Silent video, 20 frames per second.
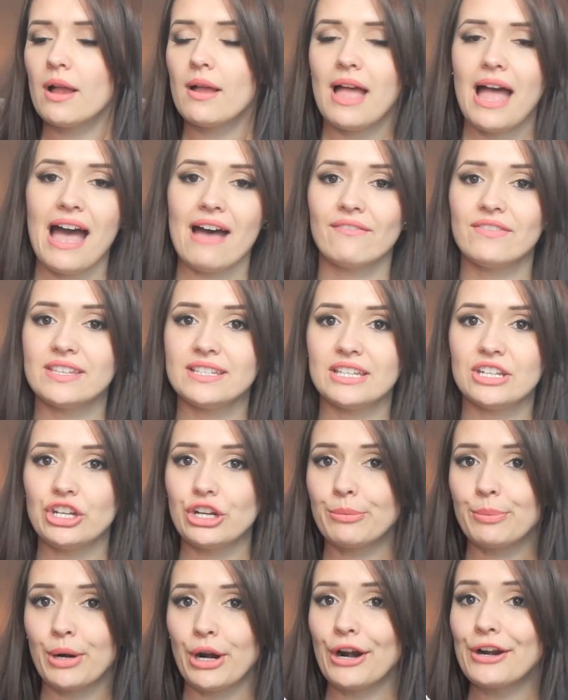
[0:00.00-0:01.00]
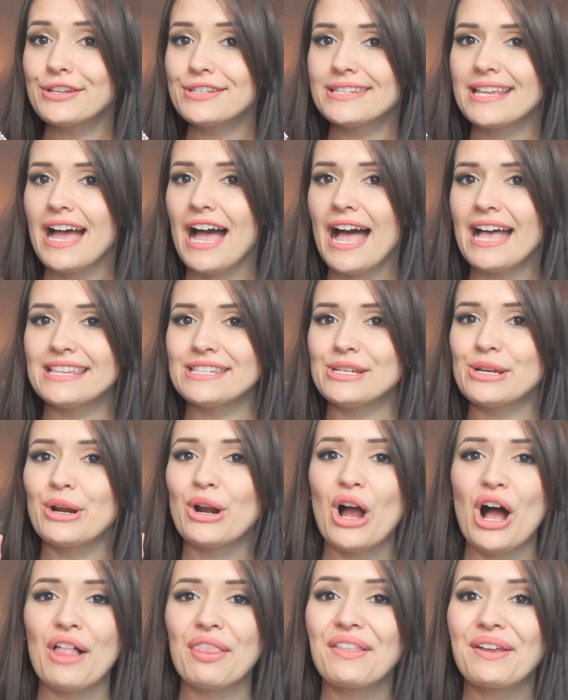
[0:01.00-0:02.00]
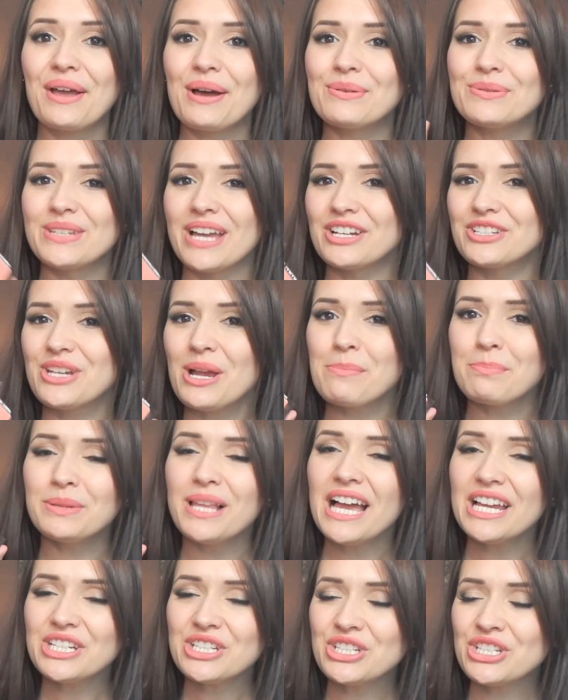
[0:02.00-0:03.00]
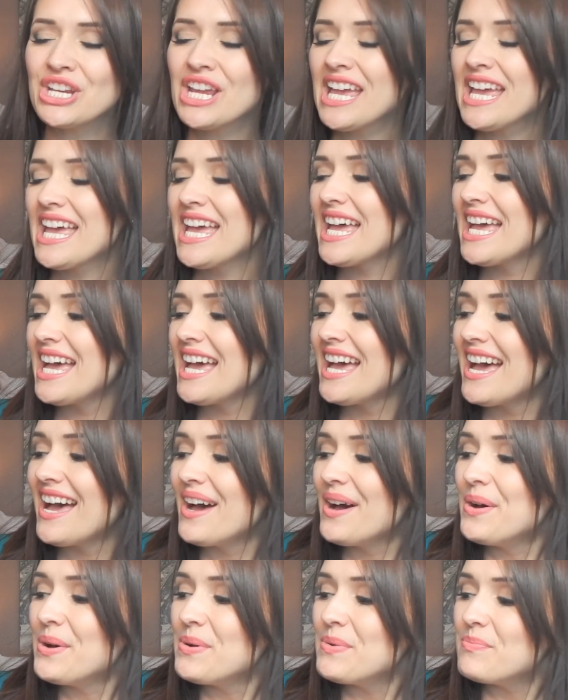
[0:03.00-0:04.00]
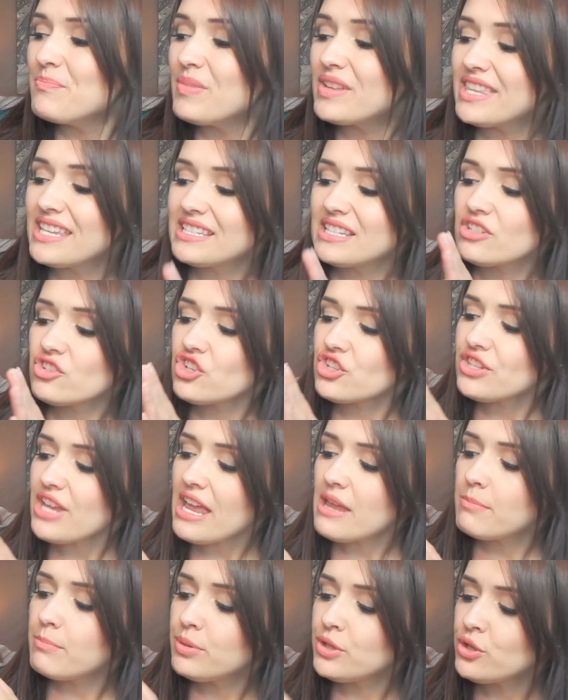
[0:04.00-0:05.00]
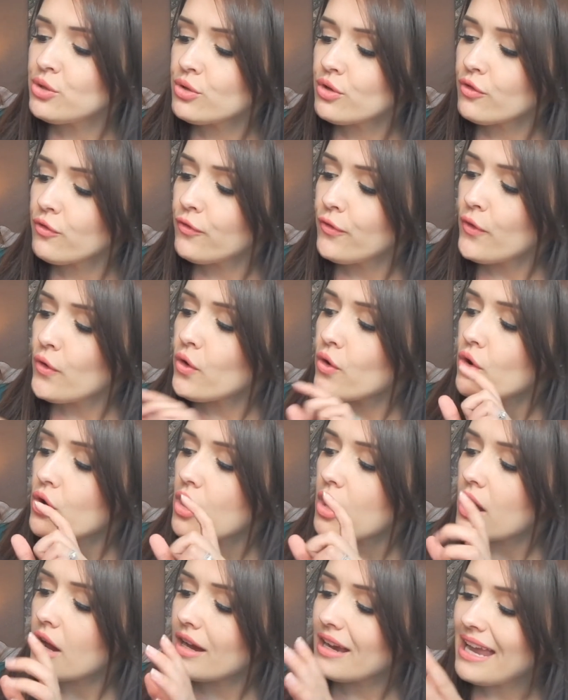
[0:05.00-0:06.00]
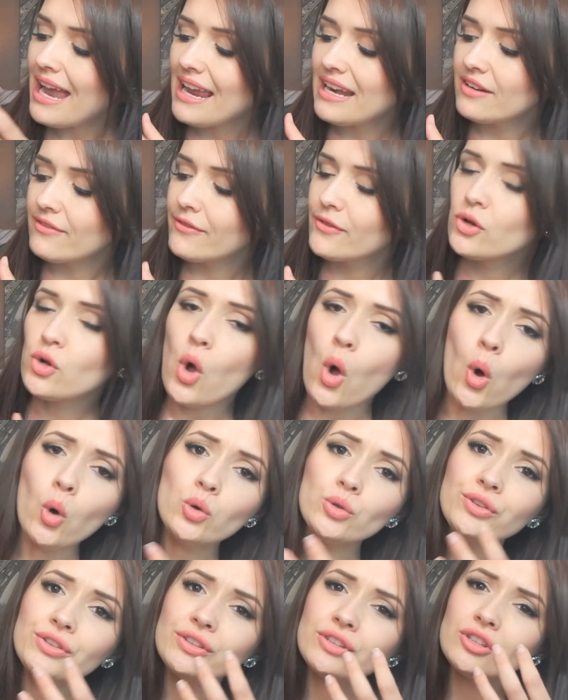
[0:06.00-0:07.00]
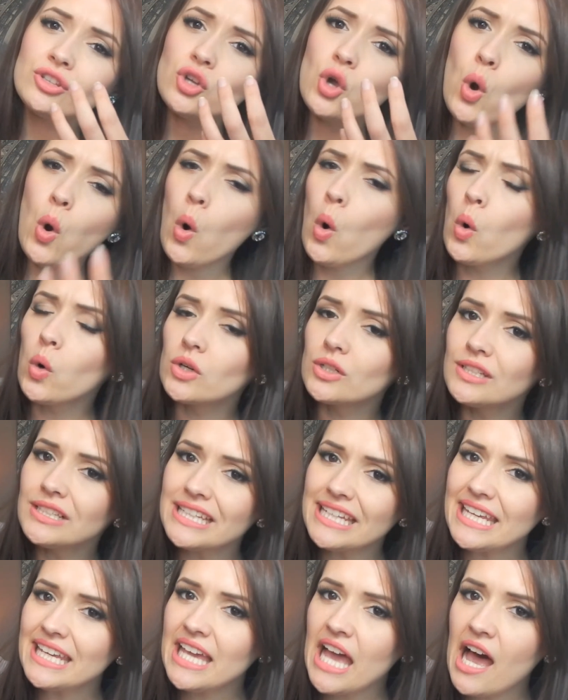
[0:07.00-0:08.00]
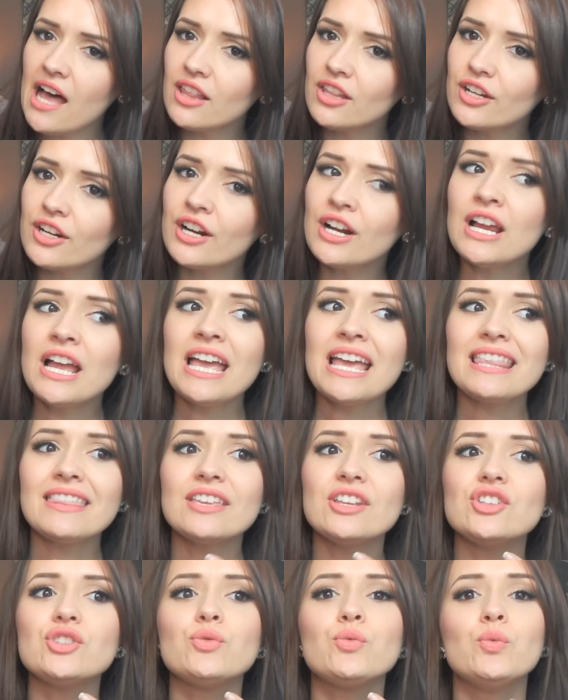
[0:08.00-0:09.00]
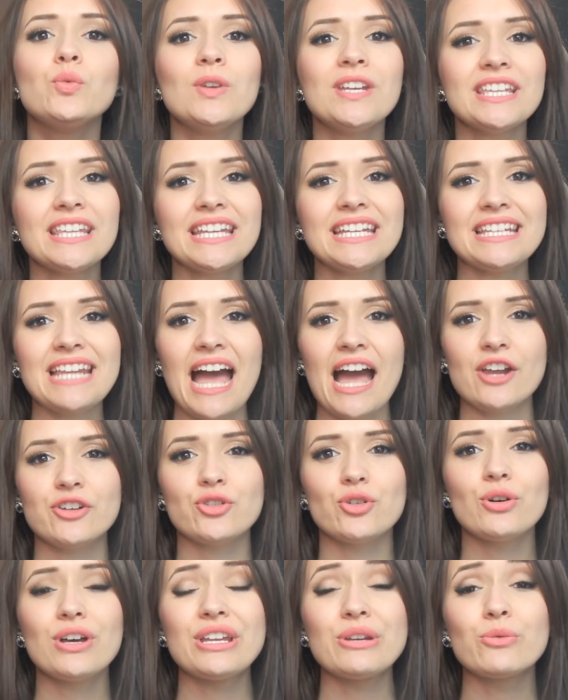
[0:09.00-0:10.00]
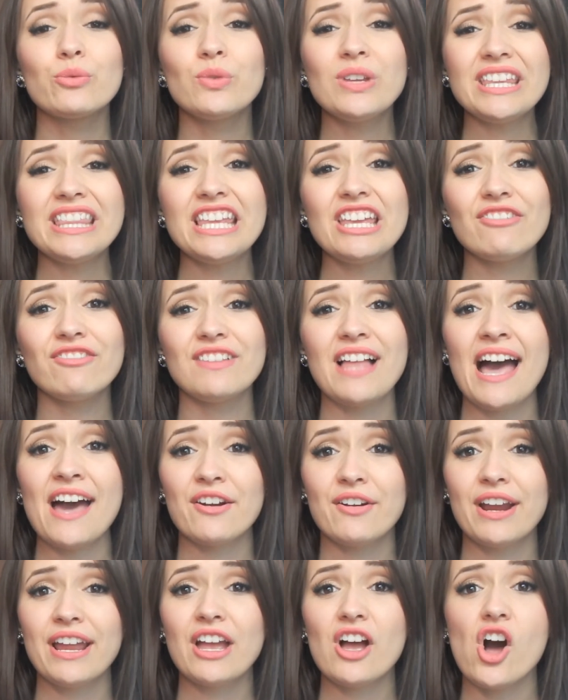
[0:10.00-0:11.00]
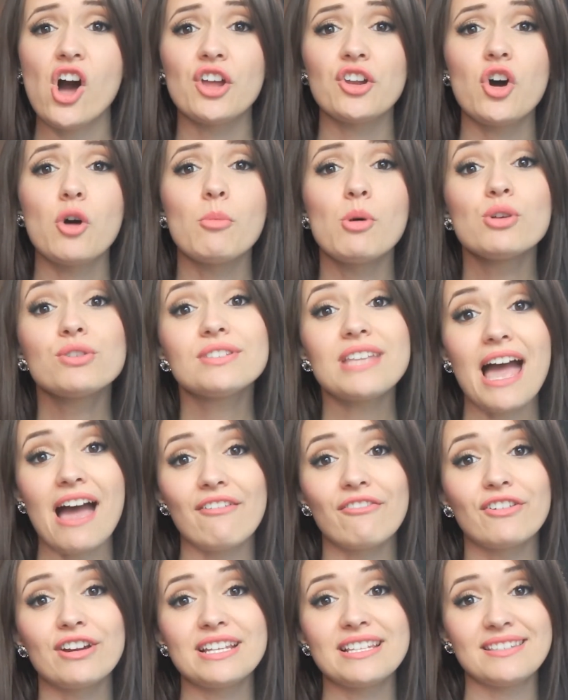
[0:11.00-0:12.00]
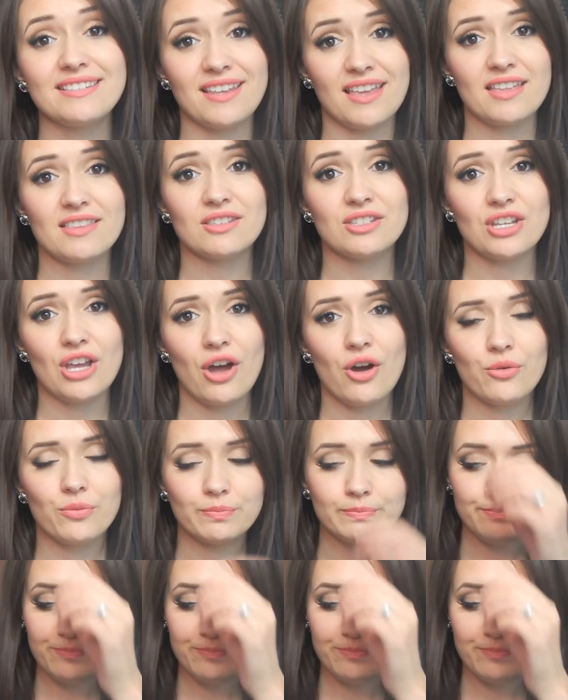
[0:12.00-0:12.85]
have this in your purse as your on-the-go touch-up blush. But this is just a beautiful kind of golden corally color that is really natural and really flattering on almost every skin tone.